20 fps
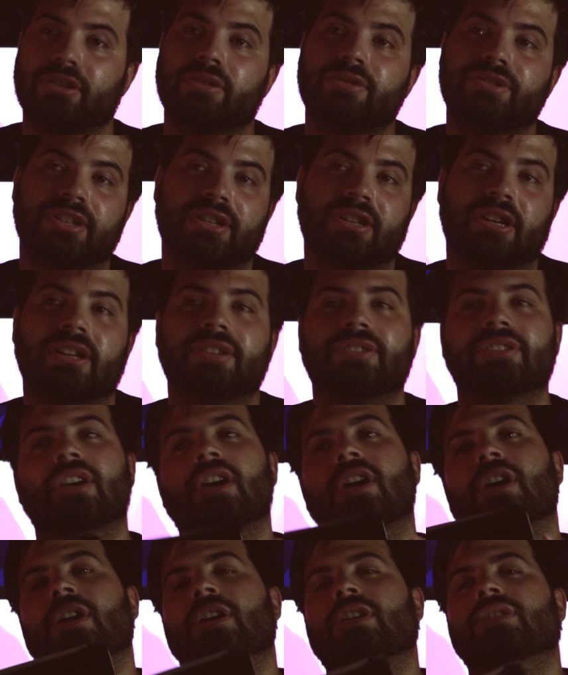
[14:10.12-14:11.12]
using it
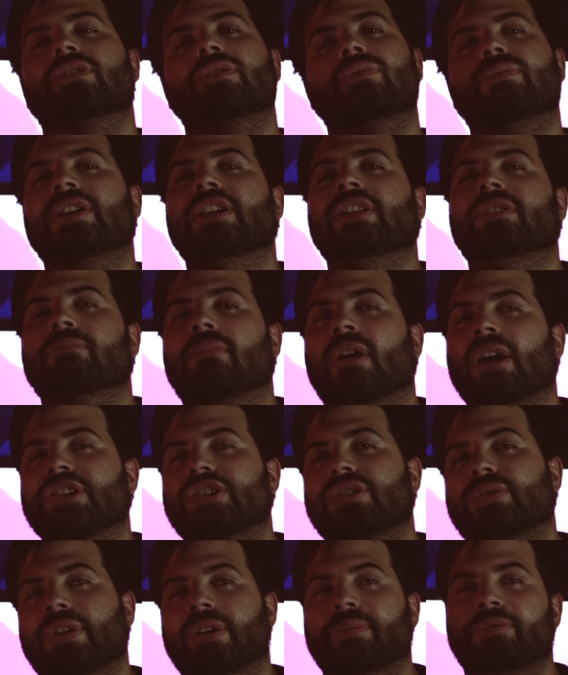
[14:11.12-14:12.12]
to read my
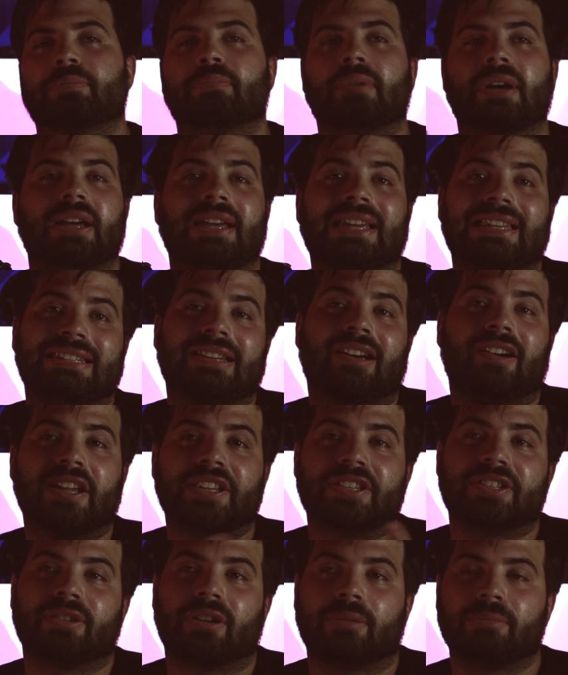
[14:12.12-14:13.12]
script, but it
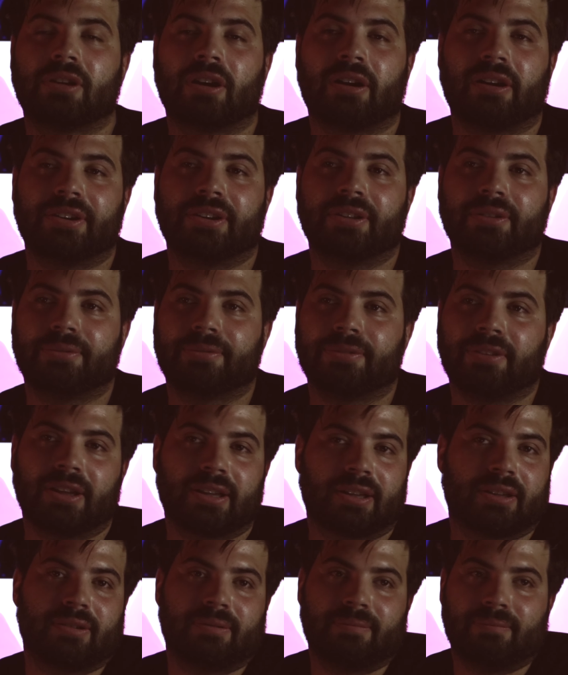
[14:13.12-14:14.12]
died, so I'm kind of
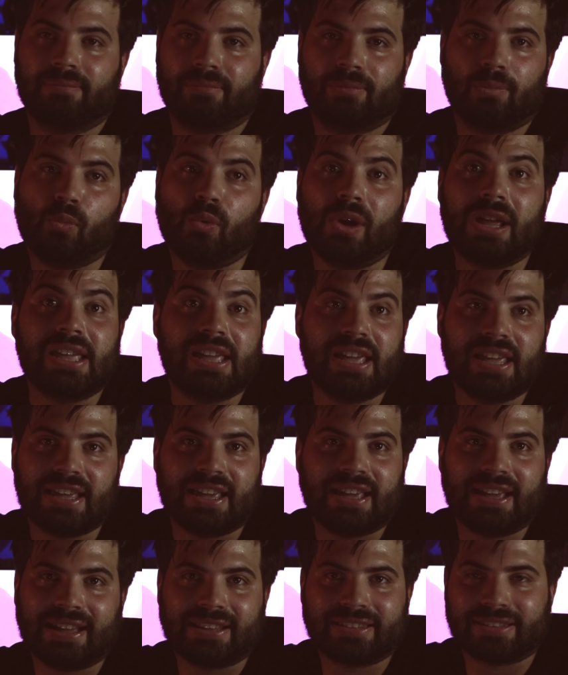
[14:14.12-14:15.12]
like winging
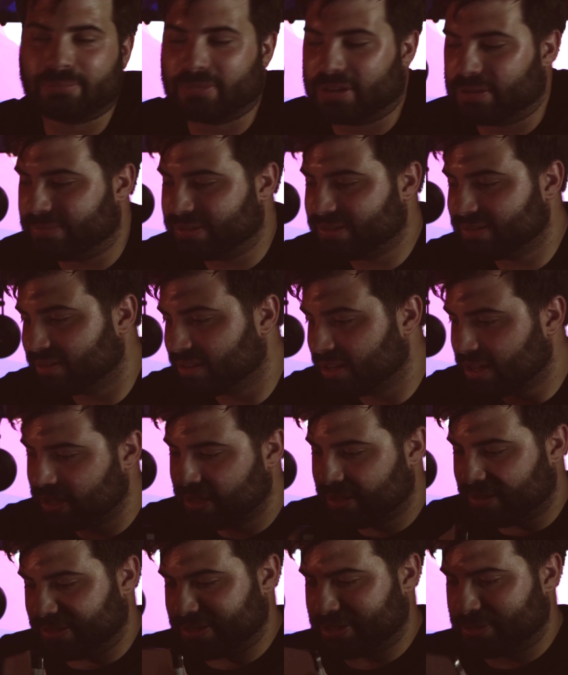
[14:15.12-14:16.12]
it at the moment,
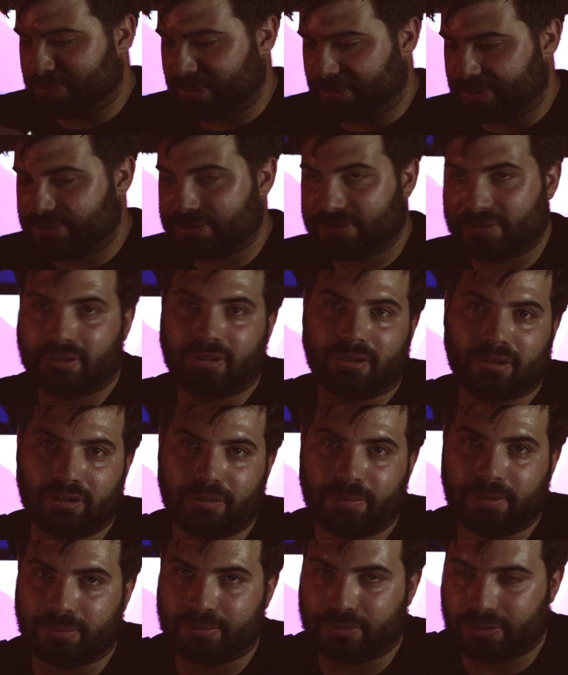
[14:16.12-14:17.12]
I suppose, and I
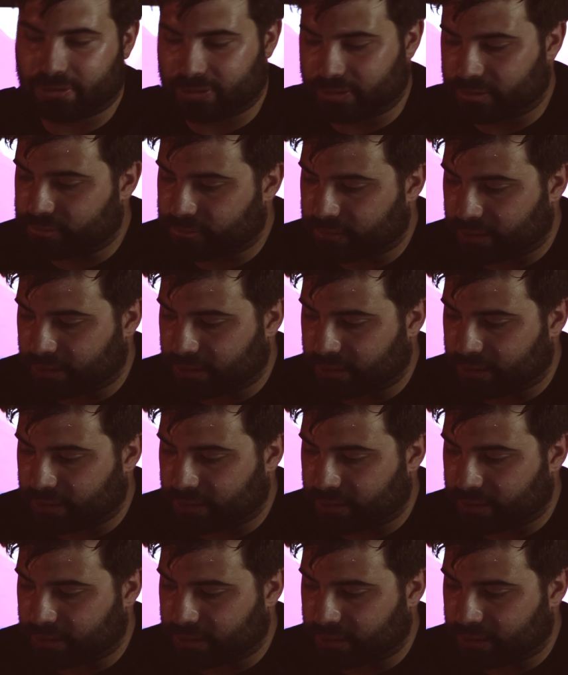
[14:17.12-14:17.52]
hope I'm doing all